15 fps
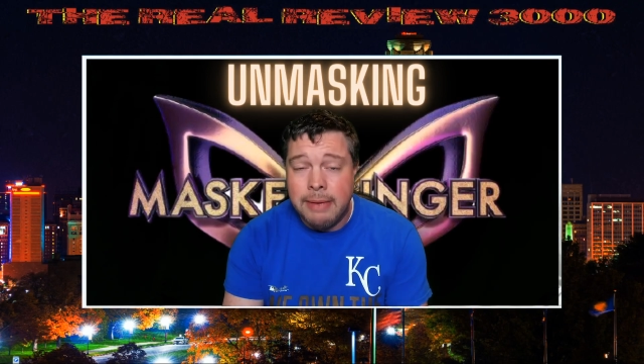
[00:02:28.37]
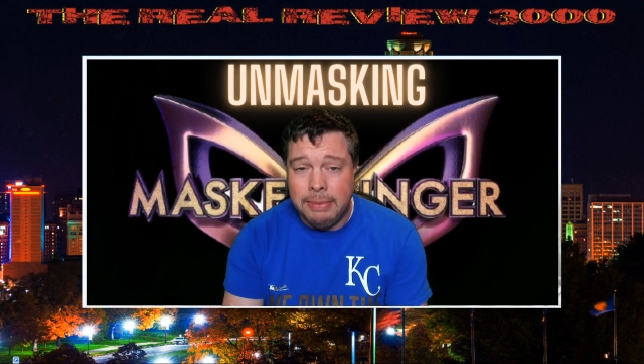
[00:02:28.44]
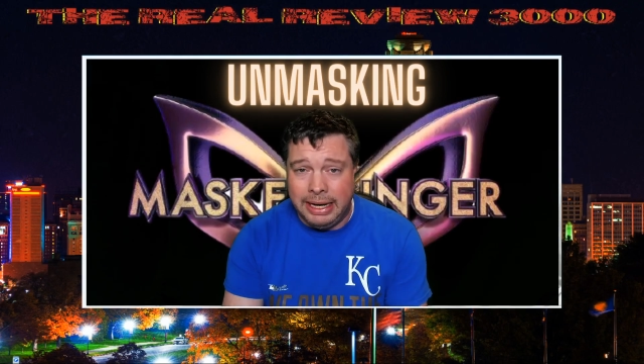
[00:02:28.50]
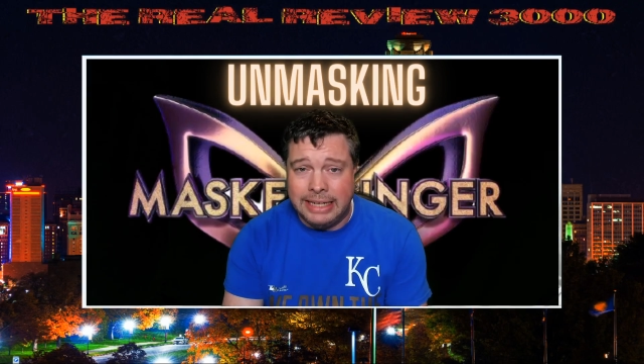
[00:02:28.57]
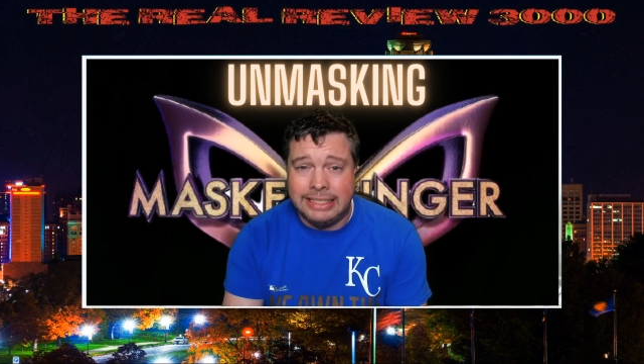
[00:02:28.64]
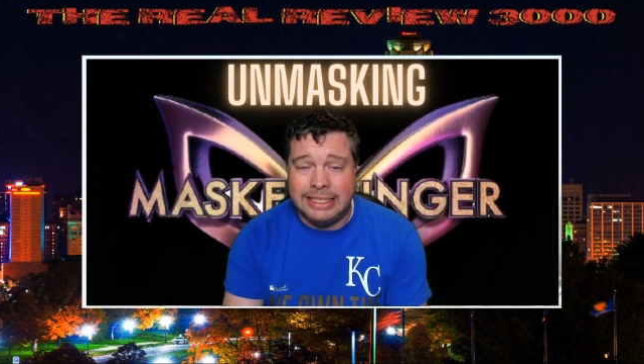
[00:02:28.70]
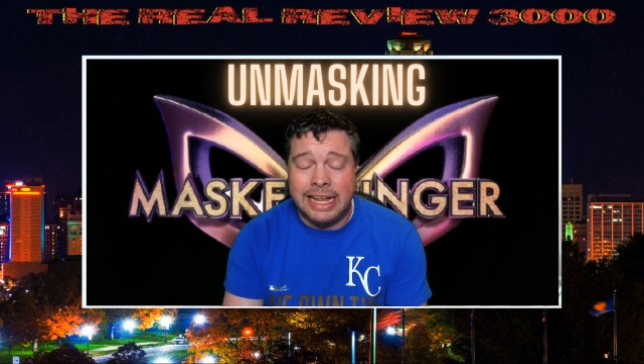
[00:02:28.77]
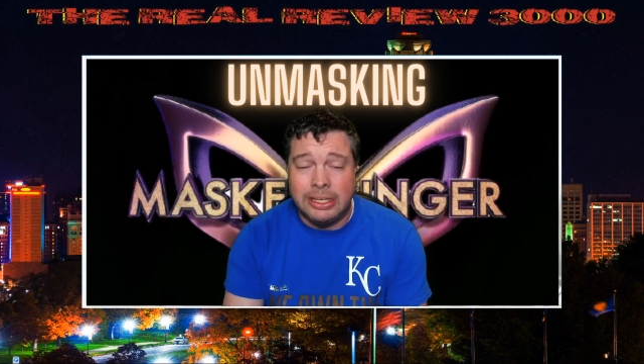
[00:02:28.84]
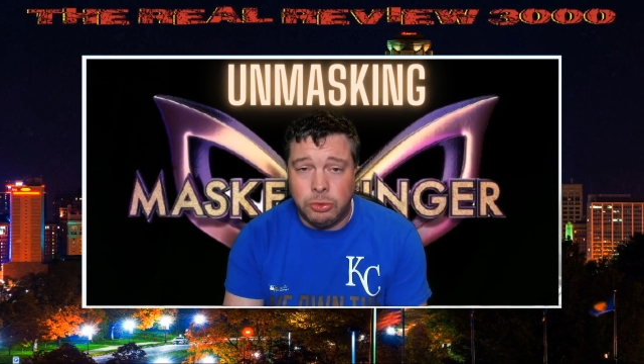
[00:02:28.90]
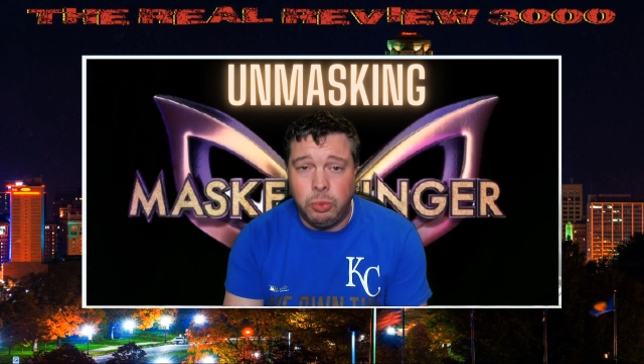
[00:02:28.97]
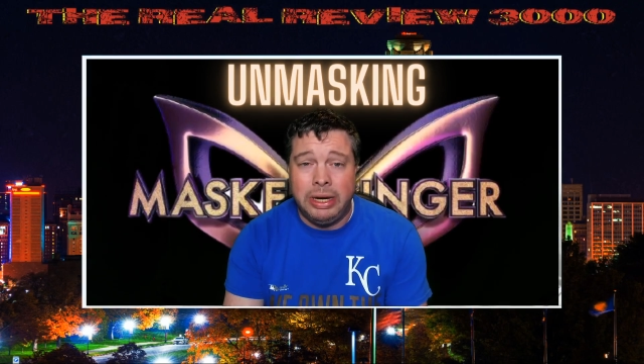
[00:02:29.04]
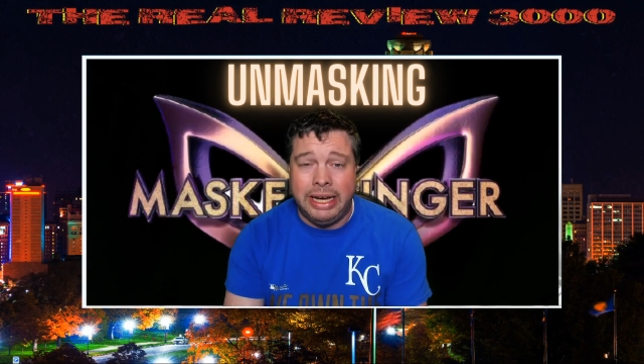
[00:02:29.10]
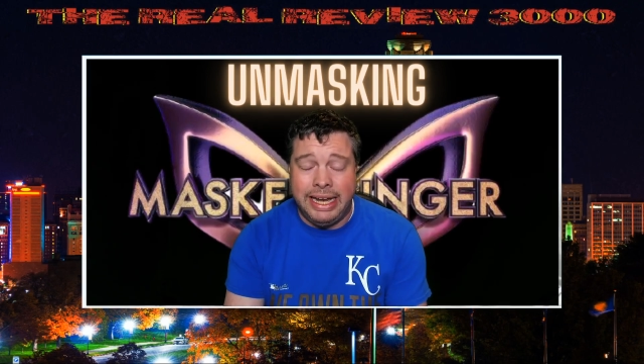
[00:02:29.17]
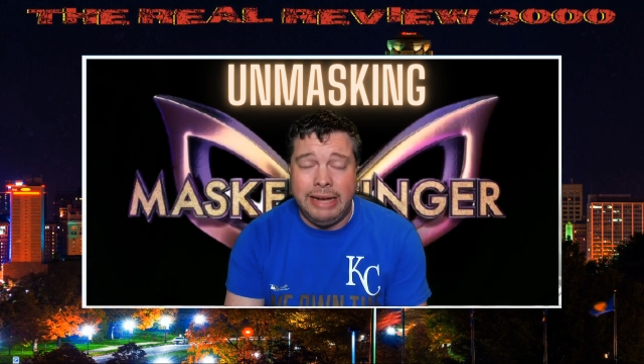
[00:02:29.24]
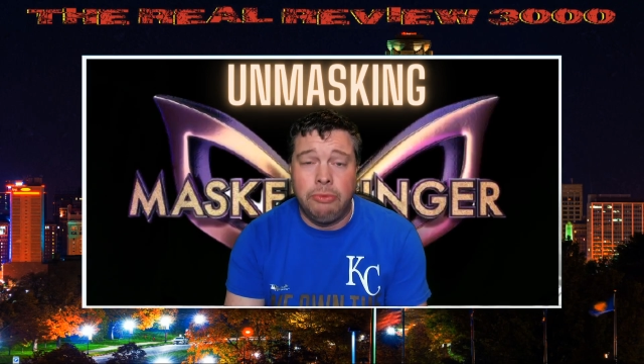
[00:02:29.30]
because that's
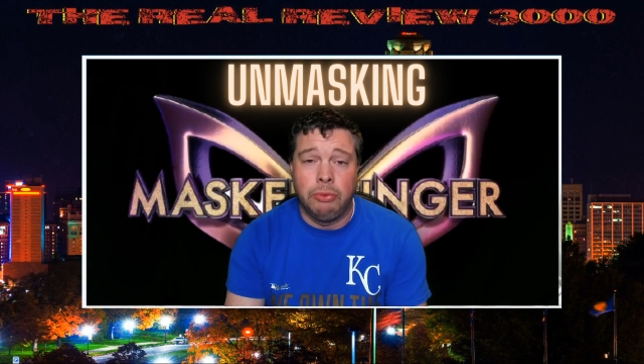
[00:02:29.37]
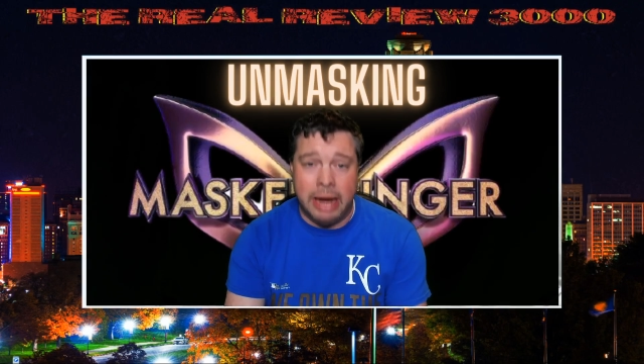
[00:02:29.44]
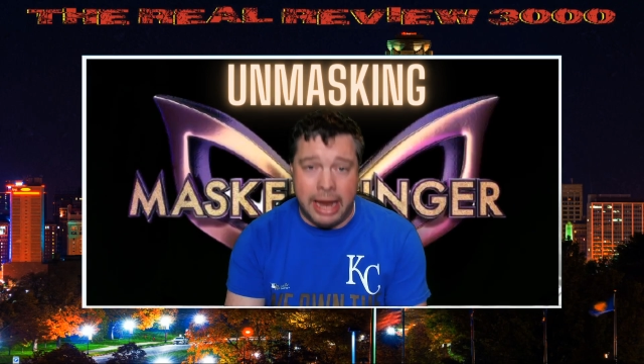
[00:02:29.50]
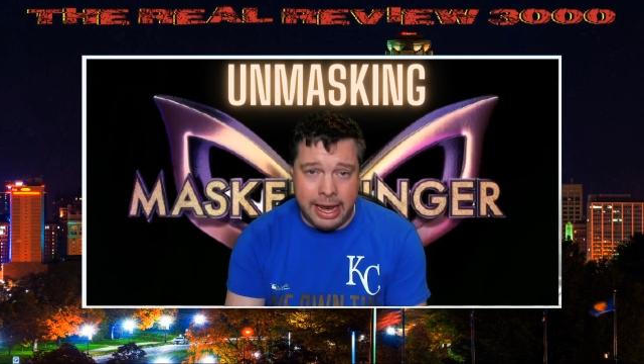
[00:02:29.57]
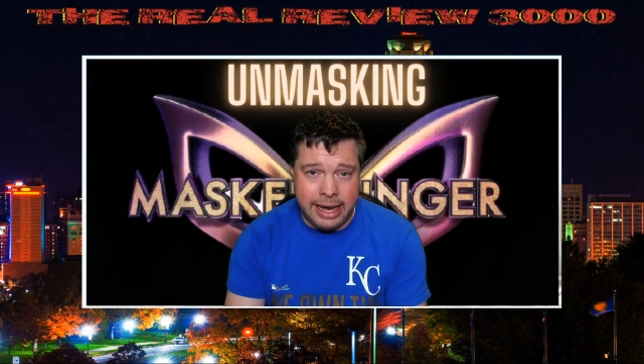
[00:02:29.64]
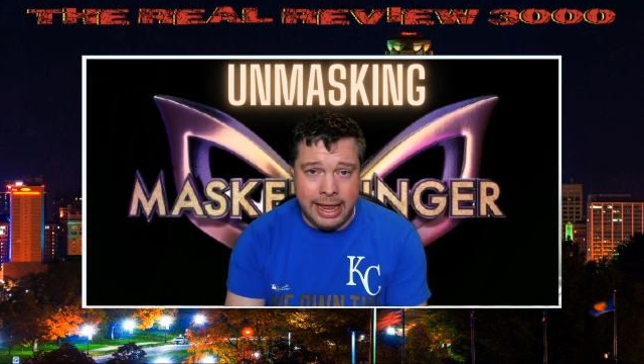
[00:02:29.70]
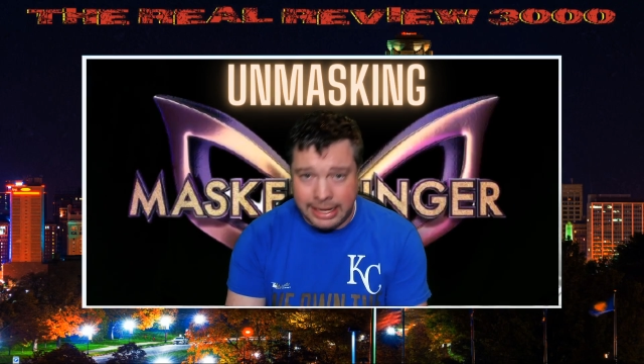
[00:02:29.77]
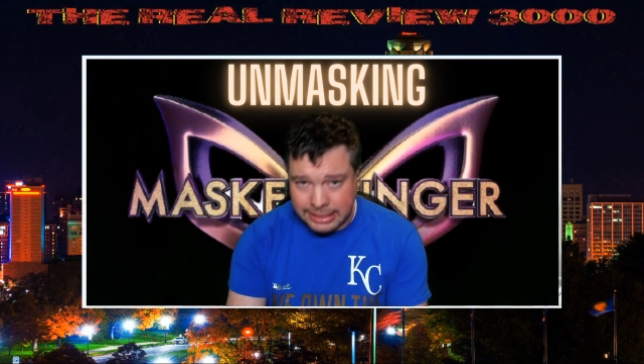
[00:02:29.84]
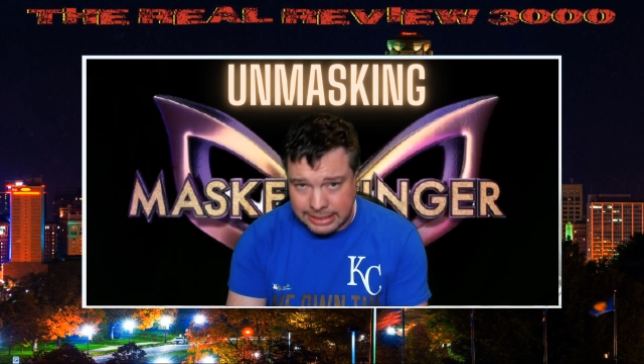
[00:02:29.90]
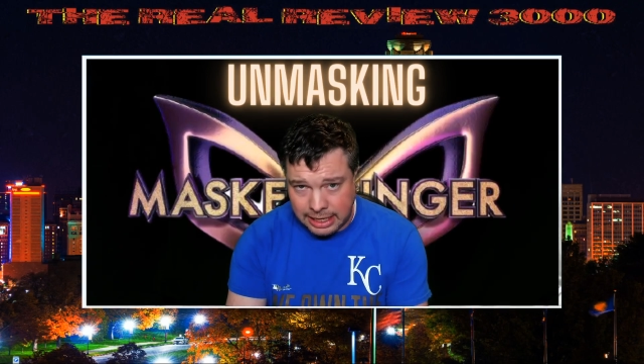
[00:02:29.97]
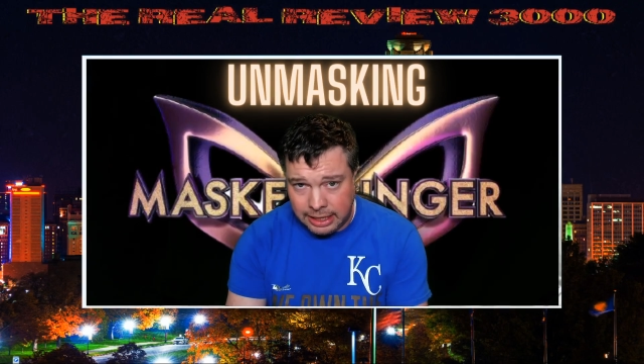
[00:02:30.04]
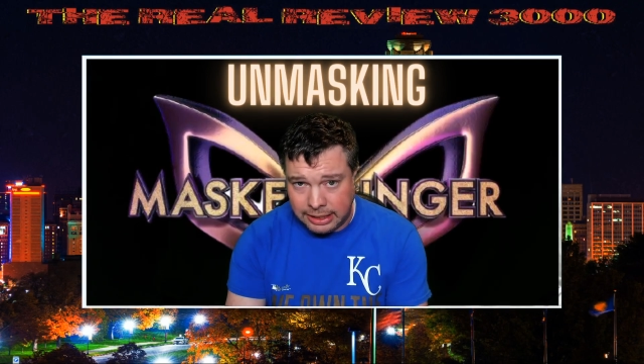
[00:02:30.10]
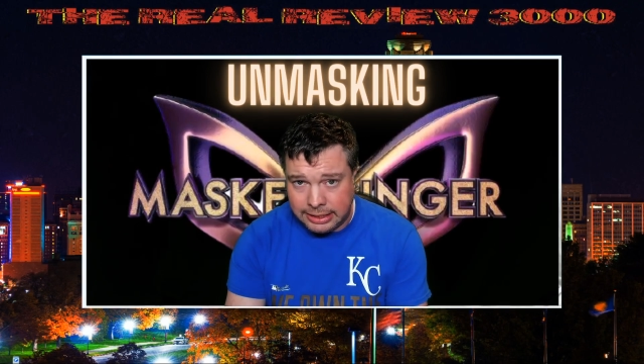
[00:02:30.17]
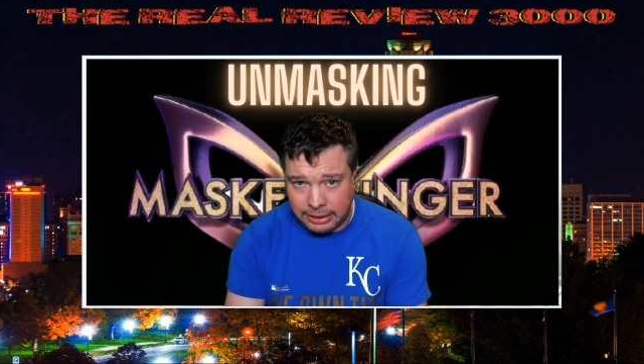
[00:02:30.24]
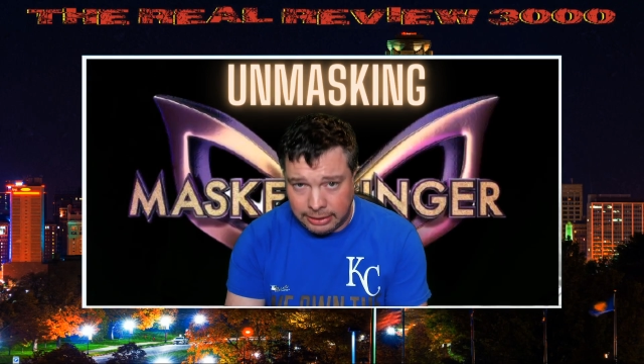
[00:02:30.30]
what he read in
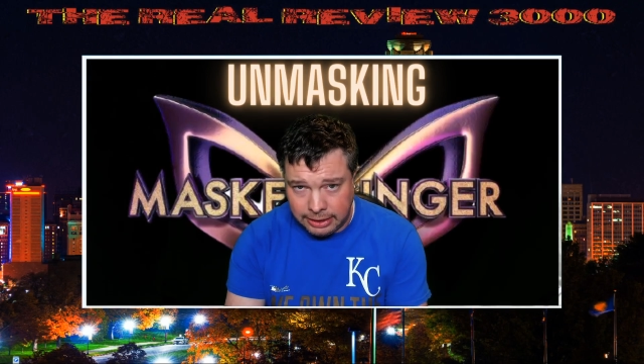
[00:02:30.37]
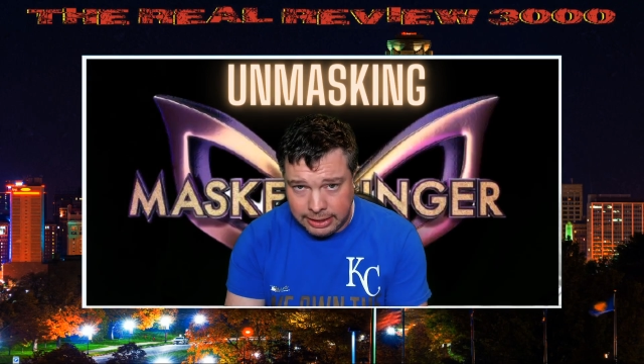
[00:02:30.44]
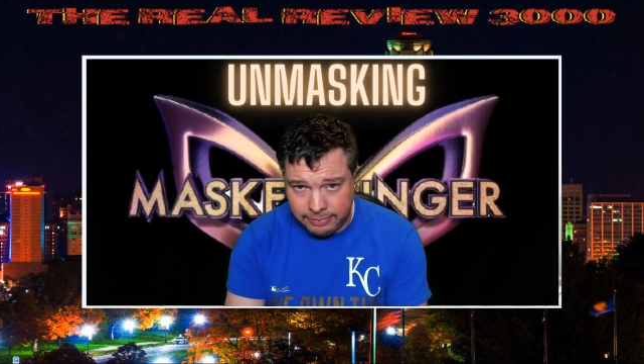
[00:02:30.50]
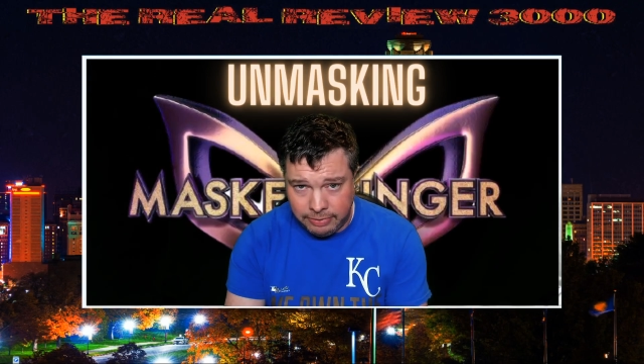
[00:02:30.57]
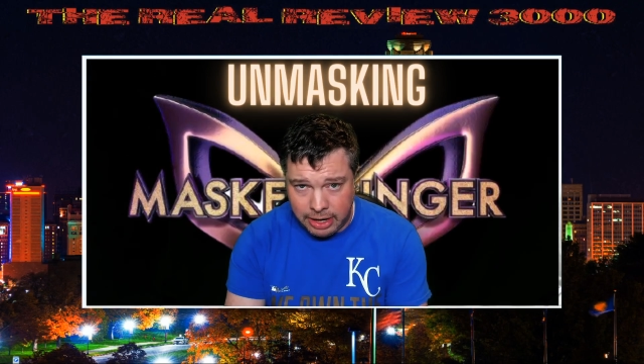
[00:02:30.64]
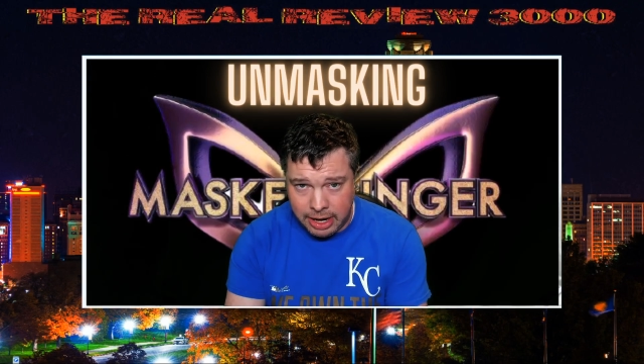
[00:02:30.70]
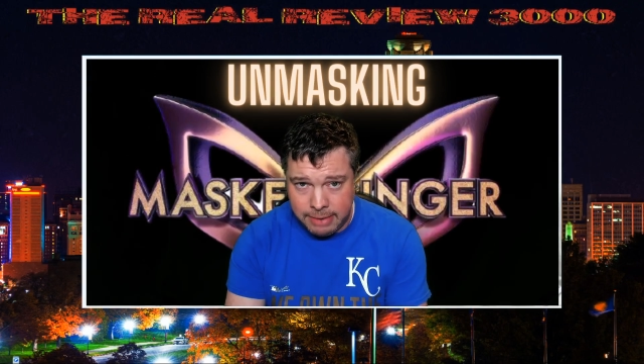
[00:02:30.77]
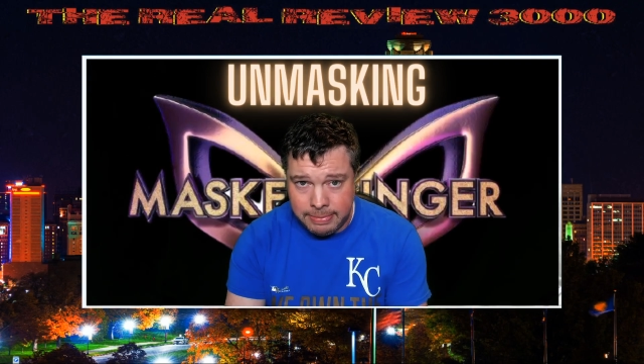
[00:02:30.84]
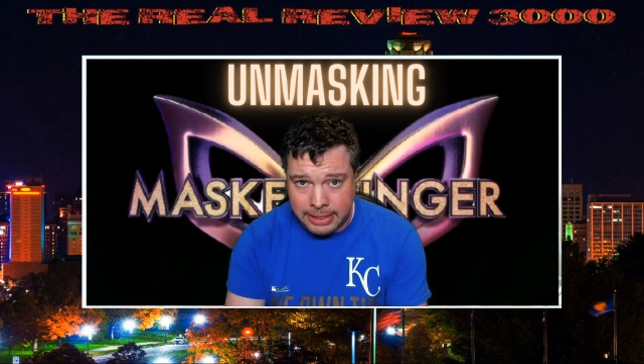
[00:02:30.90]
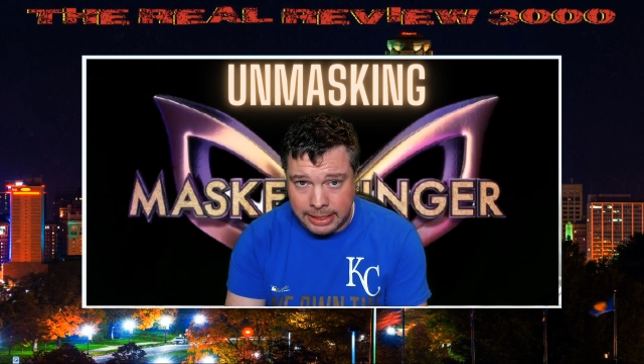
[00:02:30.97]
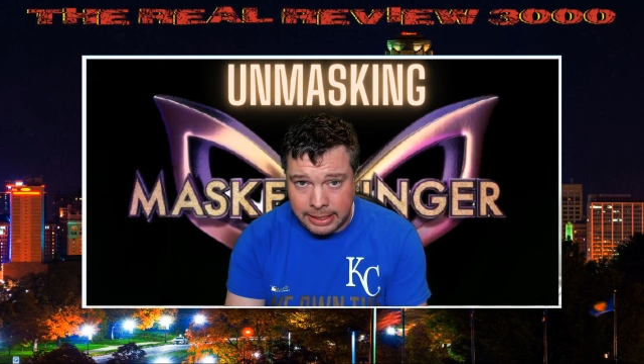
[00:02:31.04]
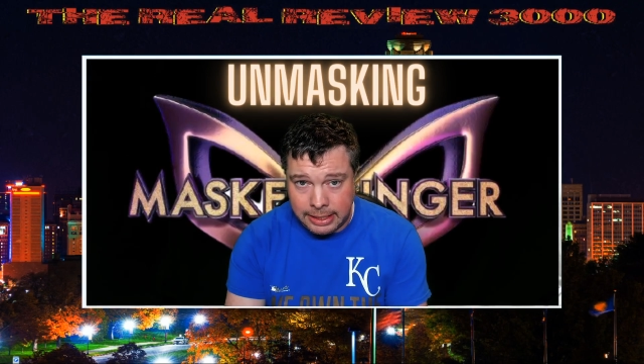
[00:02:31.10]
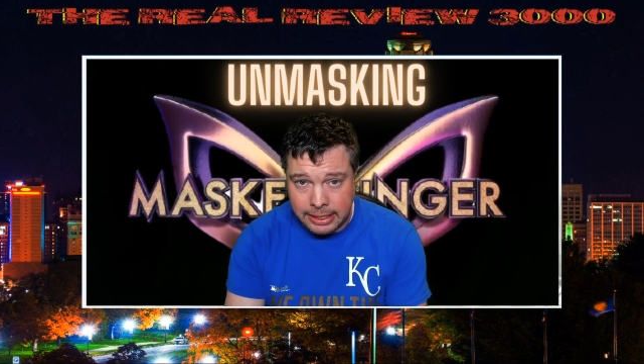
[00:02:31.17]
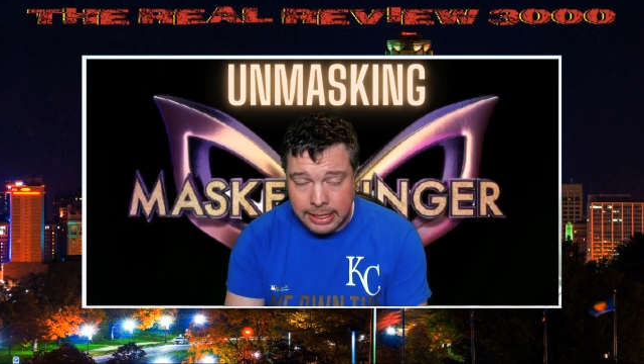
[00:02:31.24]
solitary confinement.